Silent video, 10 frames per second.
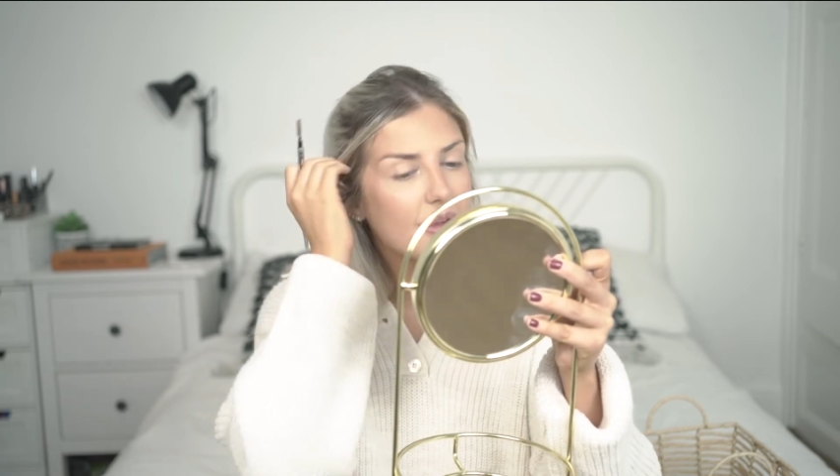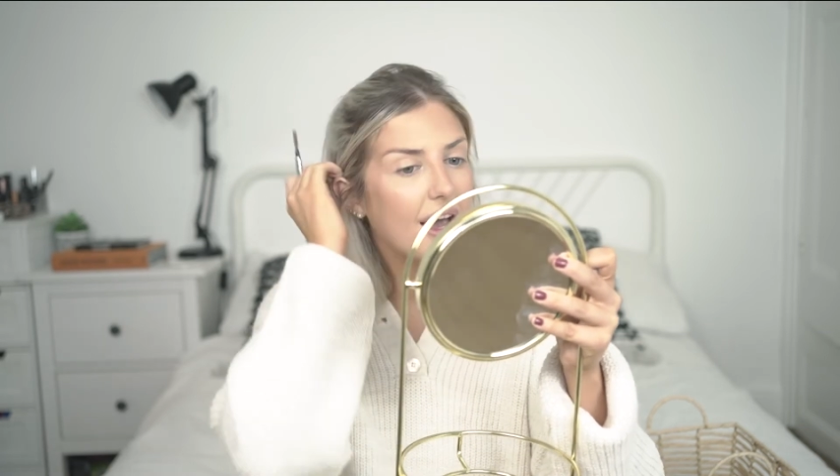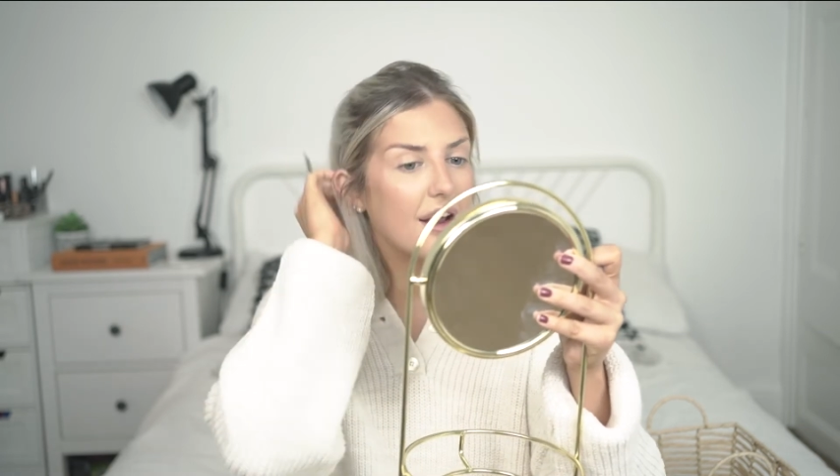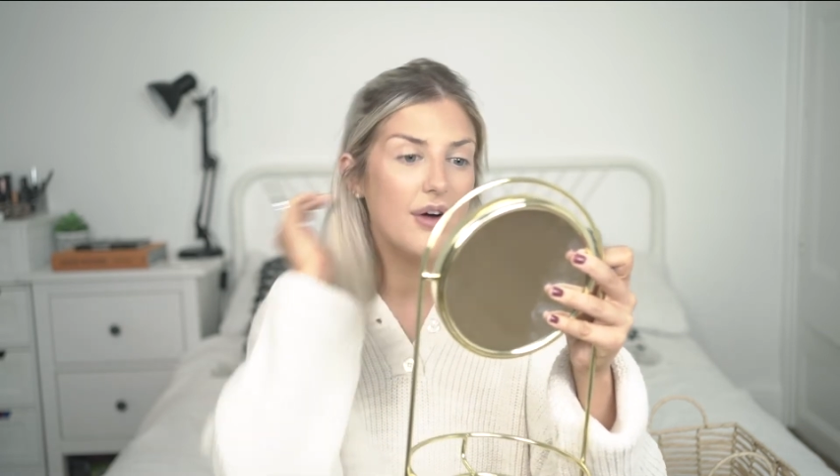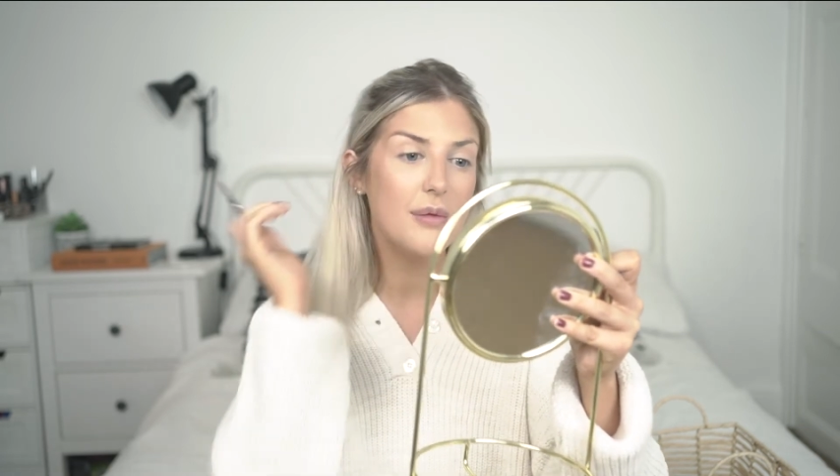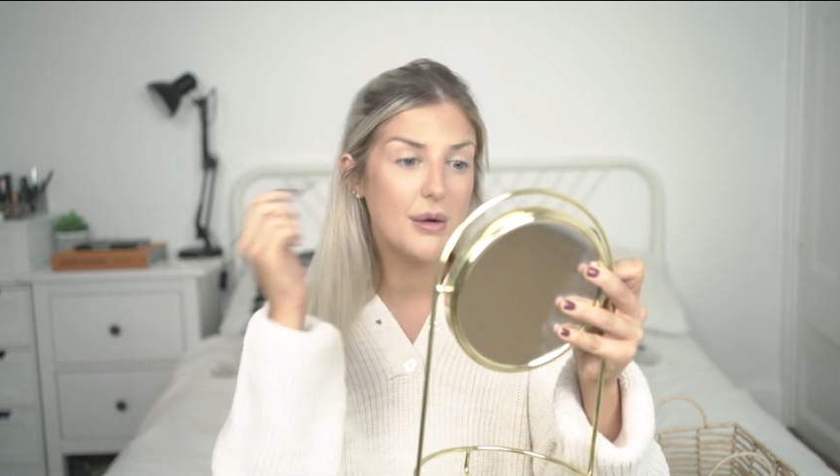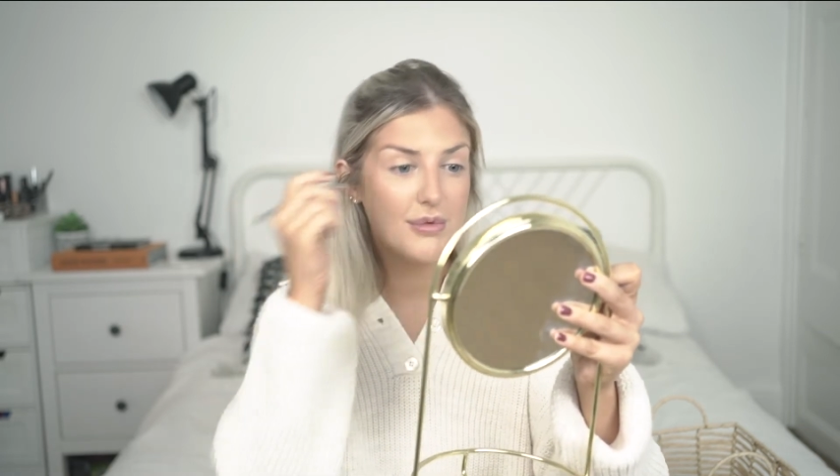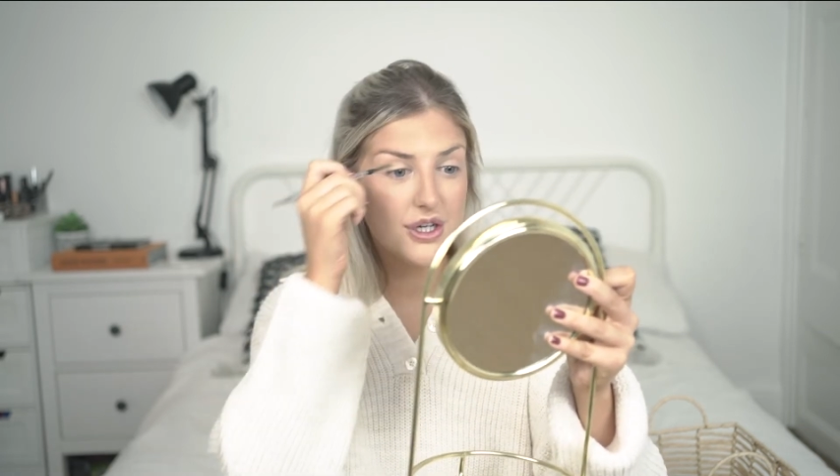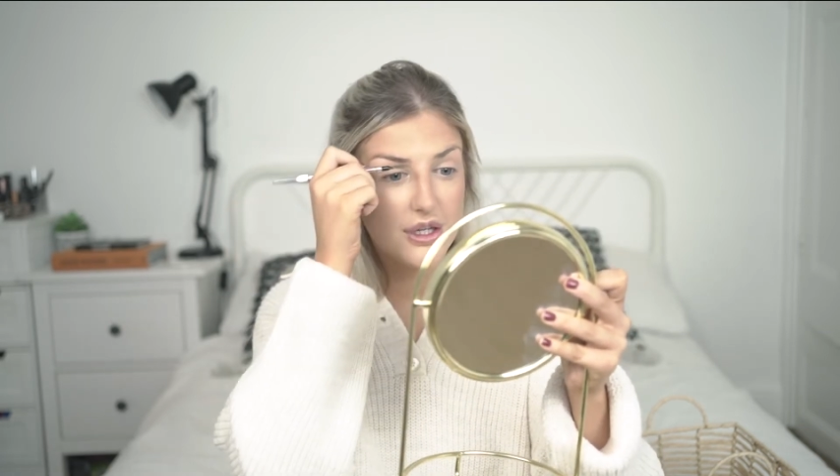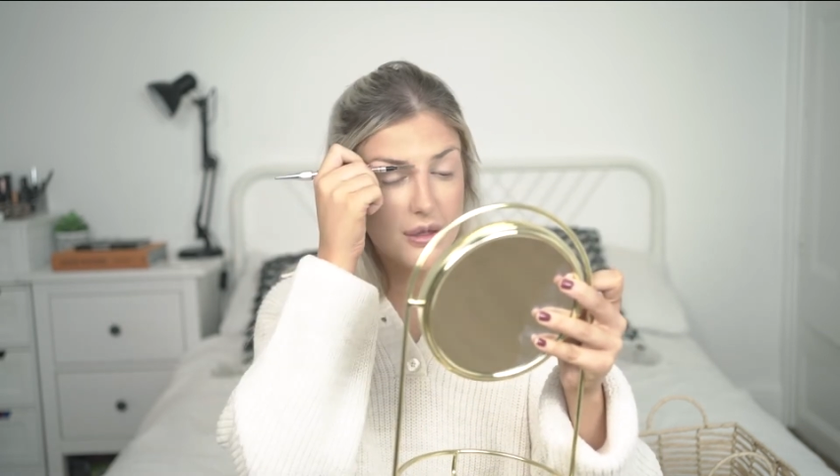And I find by
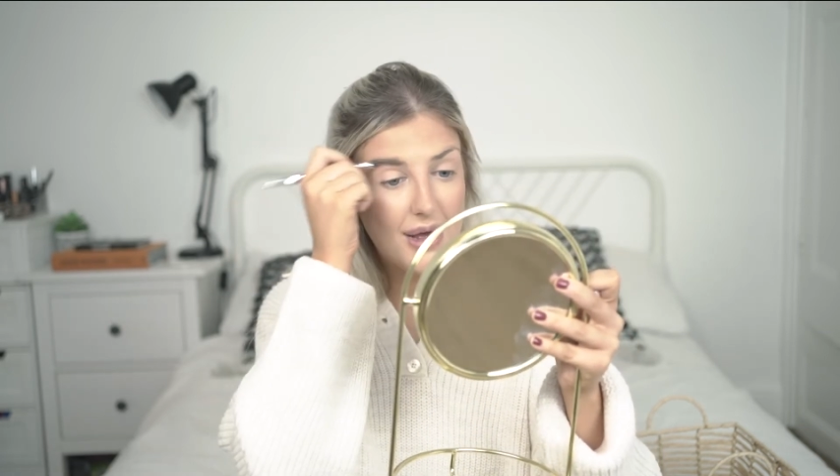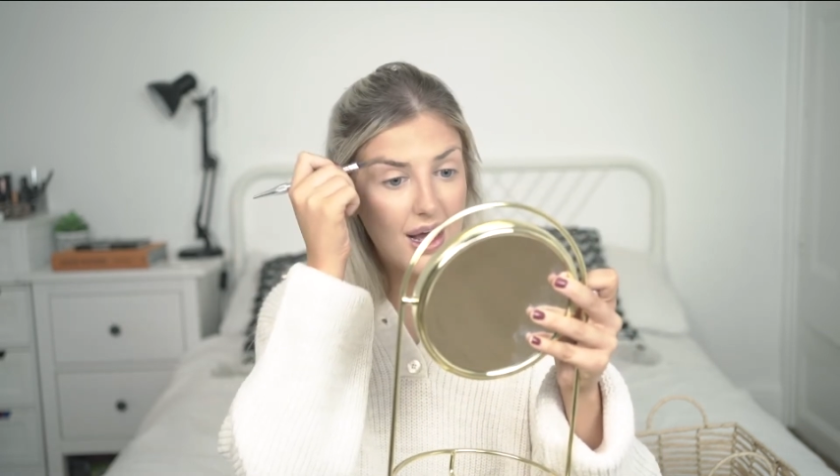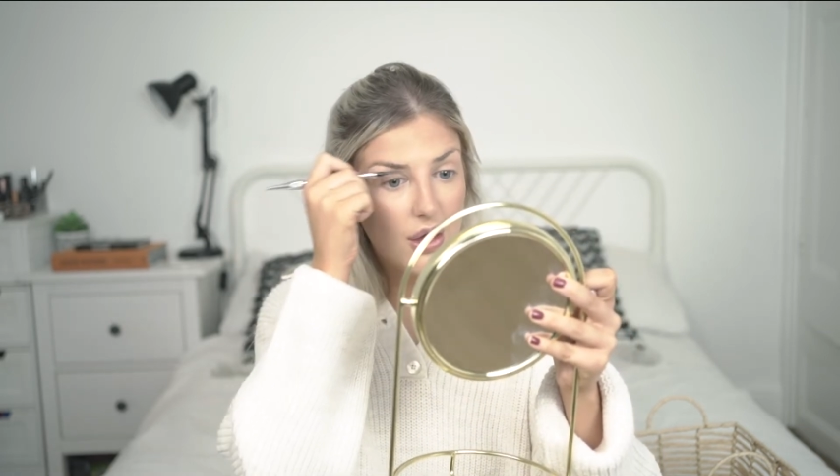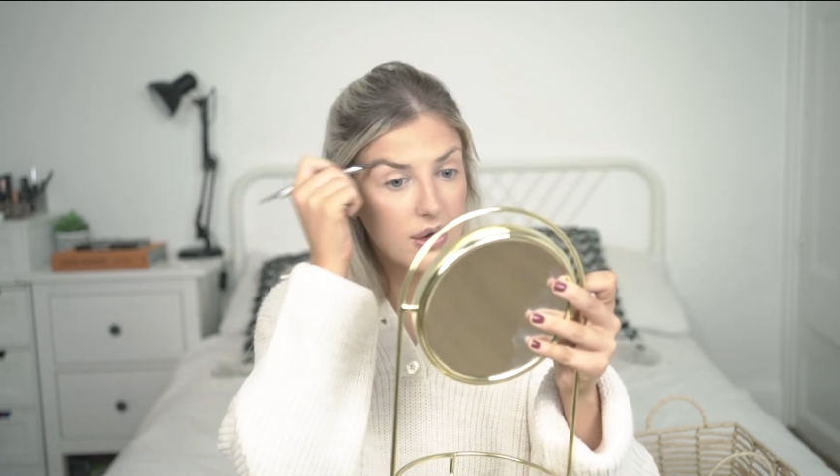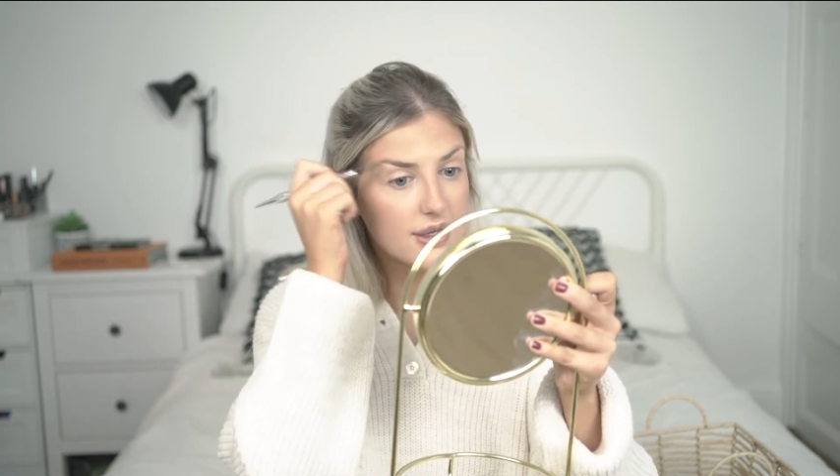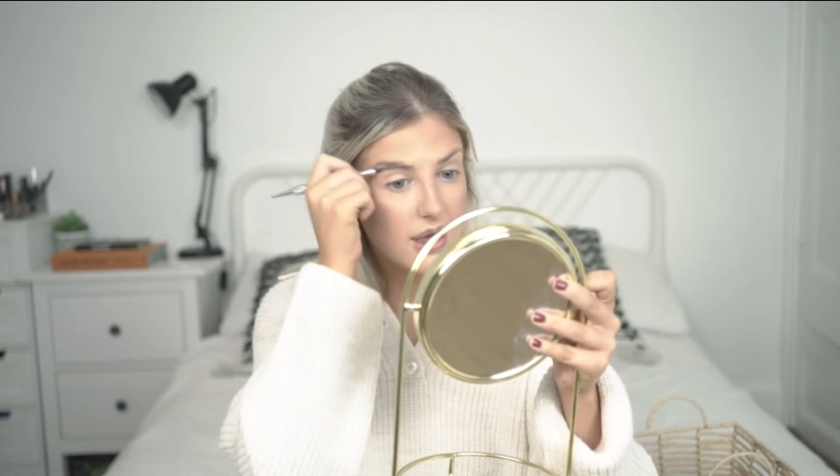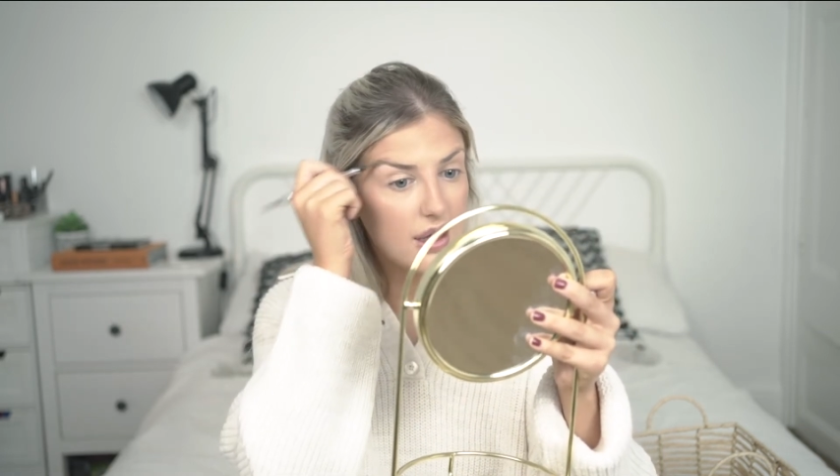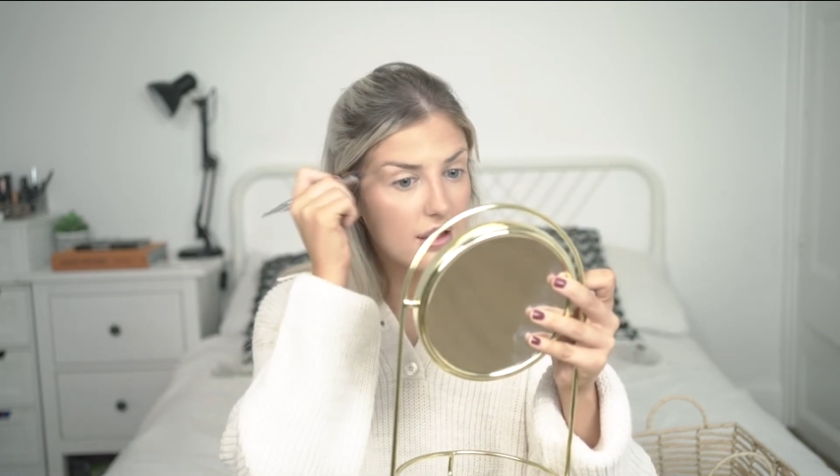brushing them out, because